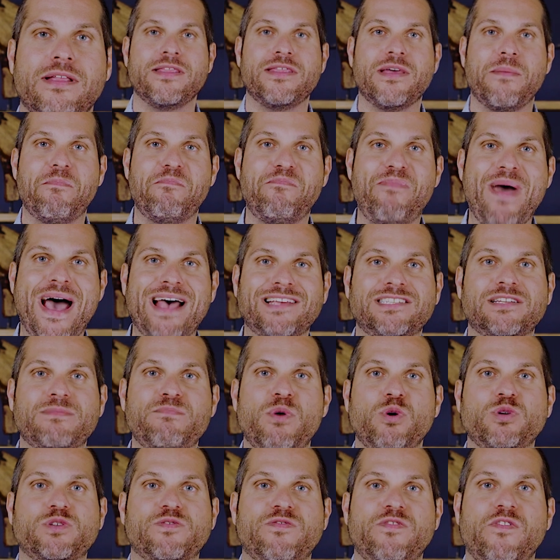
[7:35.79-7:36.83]
the best,
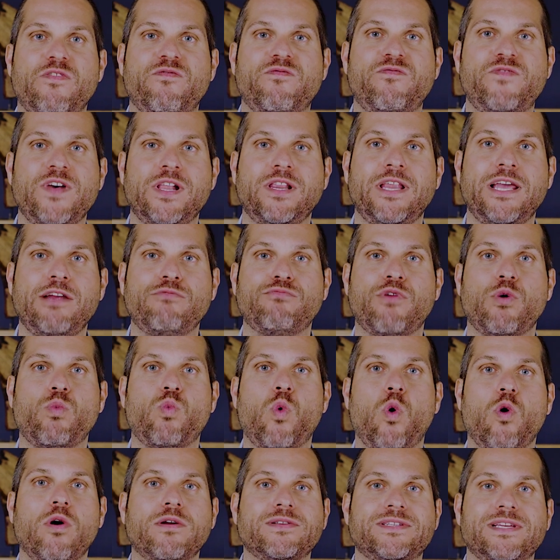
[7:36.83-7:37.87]
most fulfilling
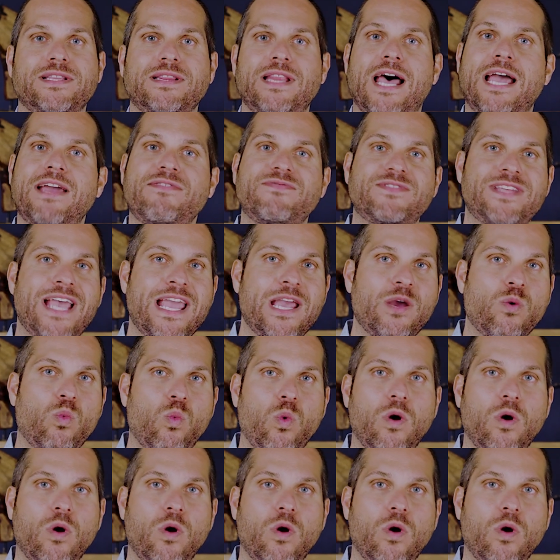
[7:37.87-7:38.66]
rewards in life take